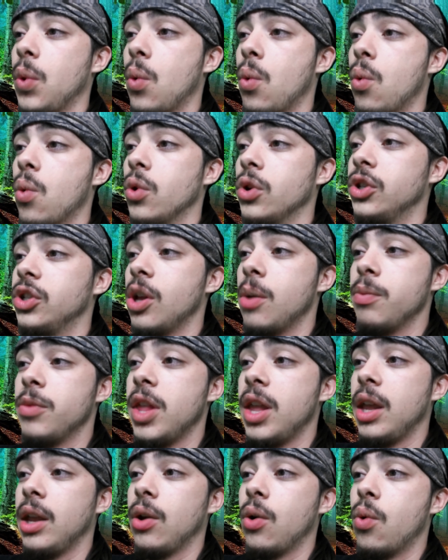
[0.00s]
or
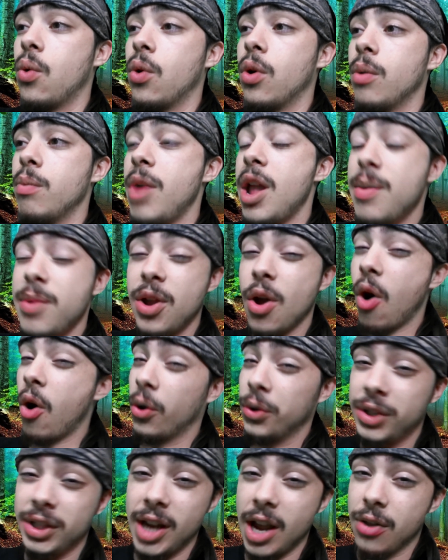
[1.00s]
something, or maybe
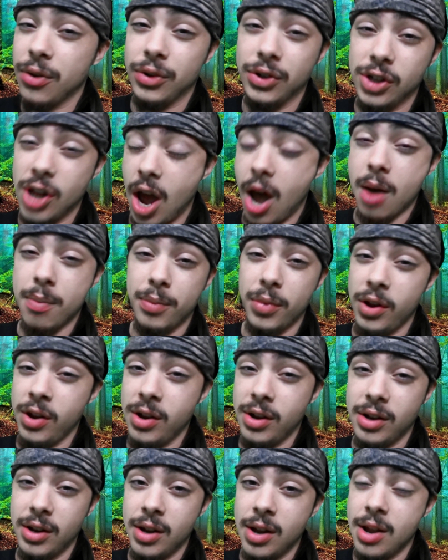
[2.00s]
altogether stop
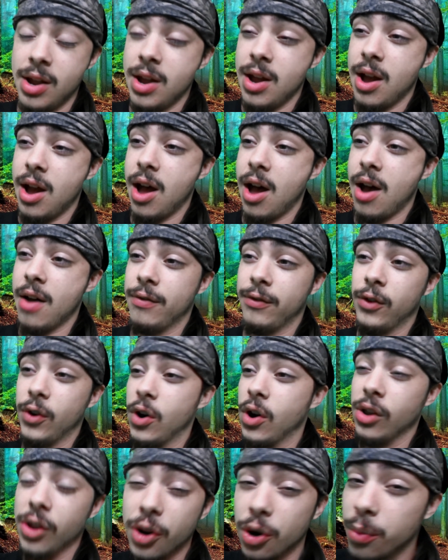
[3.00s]
for
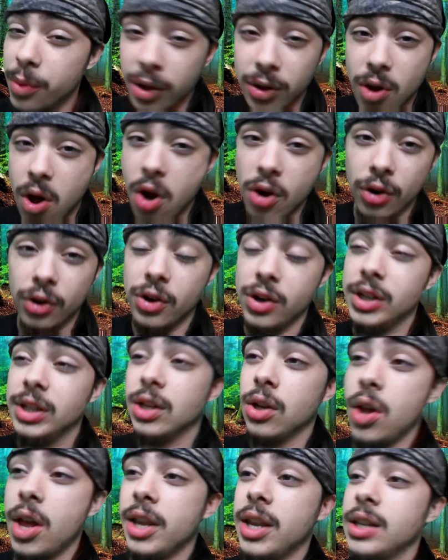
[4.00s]
a little bit longer
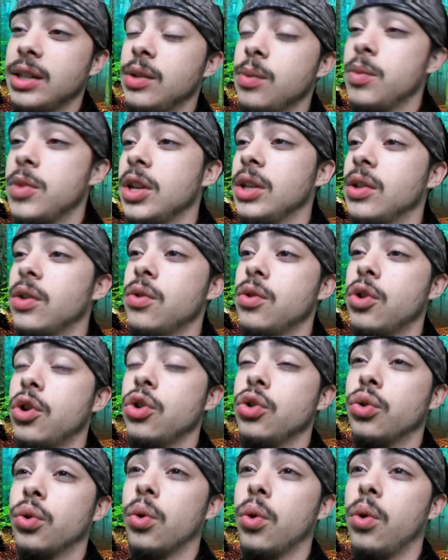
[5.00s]
until I get some things under
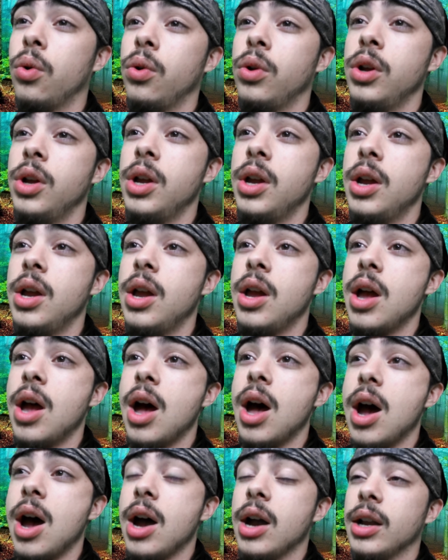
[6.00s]
control.
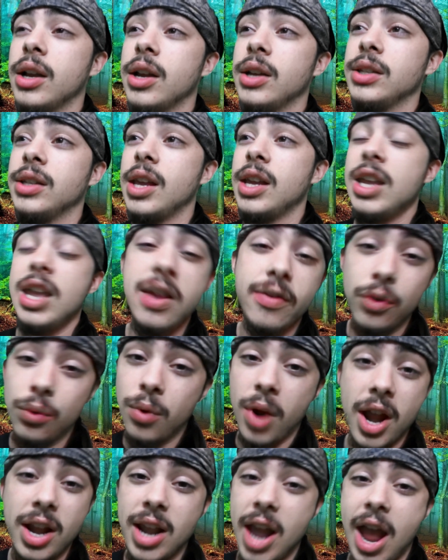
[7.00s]
Because like even
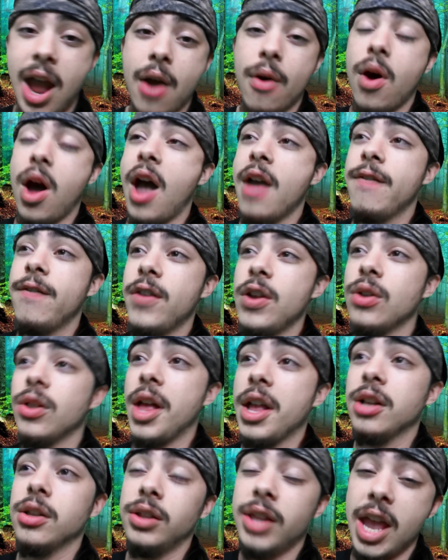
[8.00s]
right now, I feel
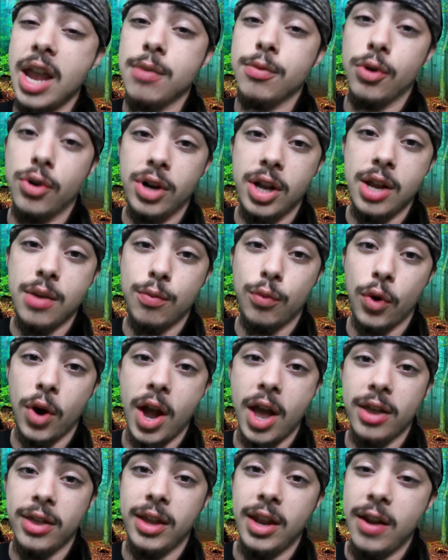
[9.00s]
like labored in
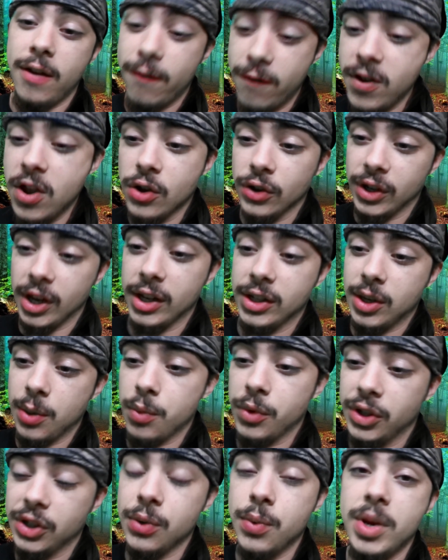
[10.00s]
breath, and it feels like
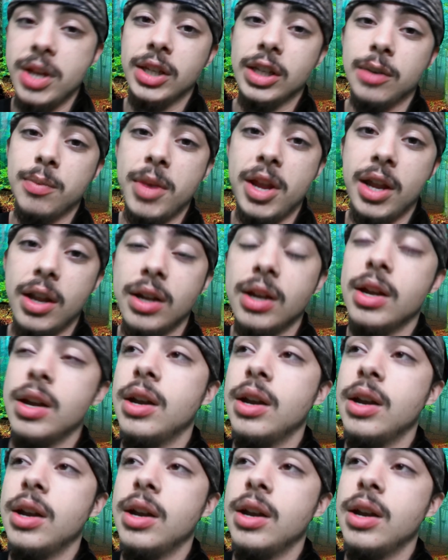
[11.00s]
someone's squeezing me.